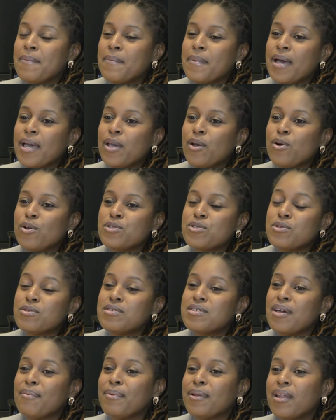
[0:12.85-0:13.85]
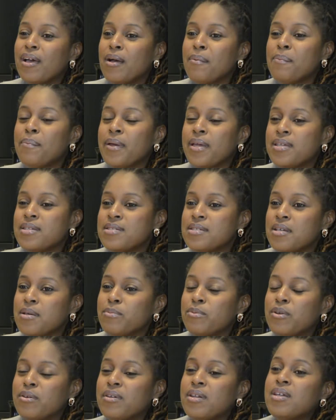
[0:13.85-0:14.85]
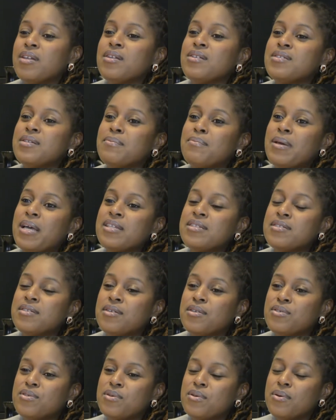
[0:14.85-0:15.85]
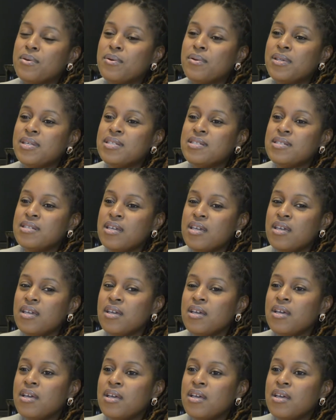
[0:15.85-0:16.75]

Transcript: I also double up as Grenada's ambassador to the Holy See.